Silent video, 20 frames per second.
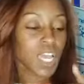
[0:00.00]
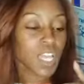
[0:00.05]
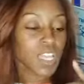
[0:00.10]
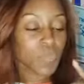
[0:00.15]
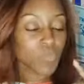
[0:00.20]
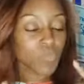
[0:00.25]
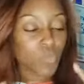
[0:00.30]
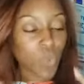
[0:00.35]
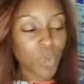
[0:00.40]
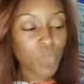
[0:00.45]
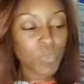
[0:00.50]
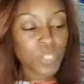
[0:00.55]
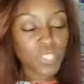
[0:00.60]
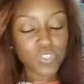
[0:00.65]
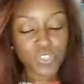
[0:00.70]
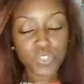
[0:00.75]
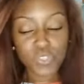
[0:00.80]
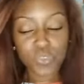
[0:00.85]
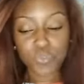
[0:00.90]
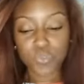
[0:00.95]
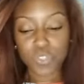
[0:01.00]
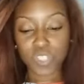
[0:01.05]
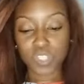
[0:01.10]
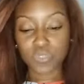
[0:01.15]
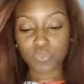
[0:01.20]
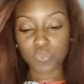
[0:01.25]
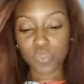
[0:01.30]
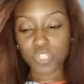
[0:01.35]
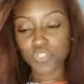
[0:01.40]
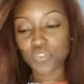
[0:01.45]
What we do
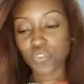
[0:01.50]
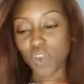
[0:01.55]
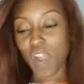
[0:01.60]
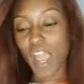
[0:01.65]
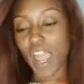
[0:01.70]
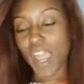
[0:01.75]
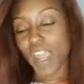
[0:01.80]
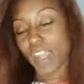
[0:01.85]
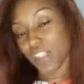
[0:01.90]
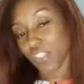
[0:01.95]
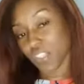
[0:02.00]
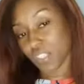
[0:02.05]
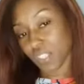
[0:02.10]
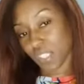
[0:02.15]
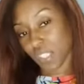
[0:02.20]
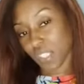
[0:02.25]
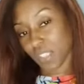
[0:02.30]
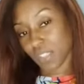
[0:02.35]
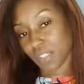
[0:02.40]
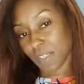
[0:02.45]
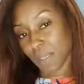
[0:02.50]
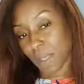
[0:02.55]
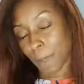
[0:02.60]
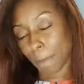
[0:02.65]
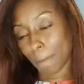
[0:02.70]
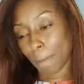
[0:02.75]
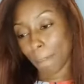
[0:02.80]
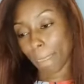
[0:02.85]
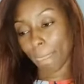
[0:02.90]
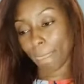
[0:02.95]
is we triangulate
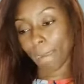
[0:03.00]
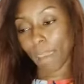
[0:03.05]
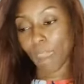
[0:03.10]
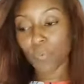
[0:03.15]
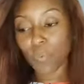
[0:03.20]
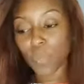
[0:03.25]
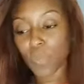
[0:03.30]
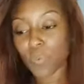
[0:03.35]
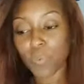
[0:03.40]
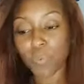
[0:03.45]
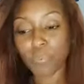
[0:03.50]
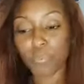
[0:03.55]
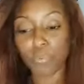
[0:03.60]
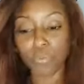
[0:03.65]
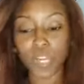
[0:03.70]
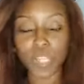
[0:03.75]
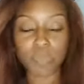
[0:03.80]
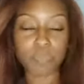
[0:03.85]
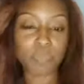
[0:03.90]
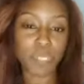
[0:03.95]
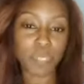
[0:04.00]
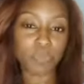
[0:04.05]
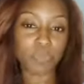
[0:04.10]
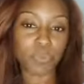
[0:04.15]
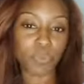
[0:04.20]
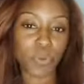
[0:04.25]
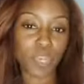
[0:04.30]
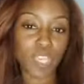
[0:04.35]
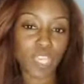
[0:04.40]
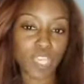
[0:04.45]
and we will bring
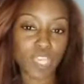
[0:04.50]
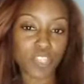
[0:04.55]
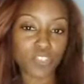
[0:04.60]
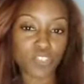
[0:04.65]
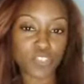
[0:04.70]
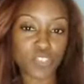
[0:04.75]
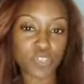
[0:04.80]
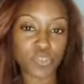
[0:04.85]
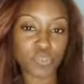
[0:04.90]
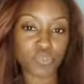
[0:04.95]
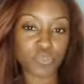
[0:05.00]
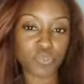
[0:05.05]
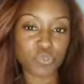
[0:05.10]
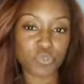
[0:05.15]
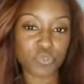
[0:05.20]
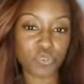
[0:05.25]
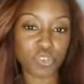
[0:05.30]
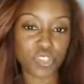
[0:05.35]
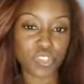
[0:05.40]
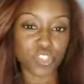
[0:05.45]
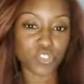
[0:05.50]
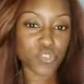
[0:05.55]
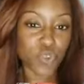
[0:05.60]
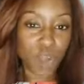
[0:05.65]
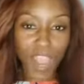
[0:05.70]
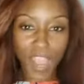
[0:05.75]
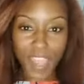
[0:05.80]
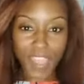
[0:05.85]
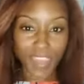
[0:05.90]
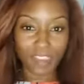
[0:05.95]
people into the
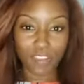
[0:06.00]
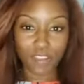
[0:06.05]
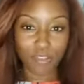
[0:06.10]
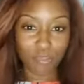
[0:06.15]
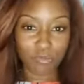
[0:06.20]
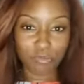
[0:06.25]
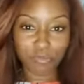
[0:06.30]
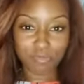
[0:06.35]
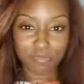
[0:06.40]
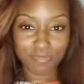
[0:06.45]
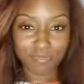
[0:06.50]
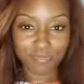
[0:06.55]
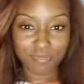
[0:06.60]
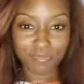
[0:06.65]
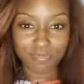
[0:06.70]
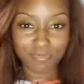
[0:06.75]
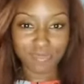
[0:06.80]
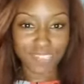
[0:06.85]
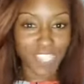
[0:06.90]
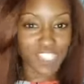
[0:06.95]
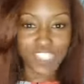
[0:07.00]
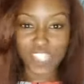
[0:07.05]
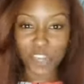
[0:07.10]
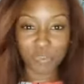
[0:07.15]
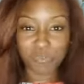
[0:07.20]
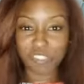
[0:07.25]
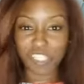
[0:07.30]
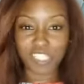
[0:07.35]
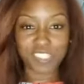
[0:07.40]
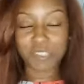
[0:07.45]
triangle that
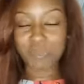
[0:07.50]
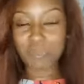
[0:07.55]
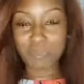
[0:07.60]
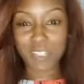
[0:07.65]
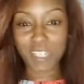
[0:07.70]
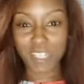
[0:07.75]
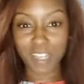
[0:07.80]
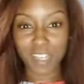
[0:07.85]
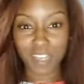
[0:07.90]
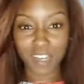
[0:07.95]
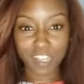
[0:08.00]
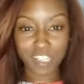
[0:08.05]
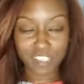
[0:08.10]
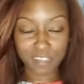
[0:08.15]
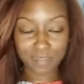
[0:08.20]
don't need to be there,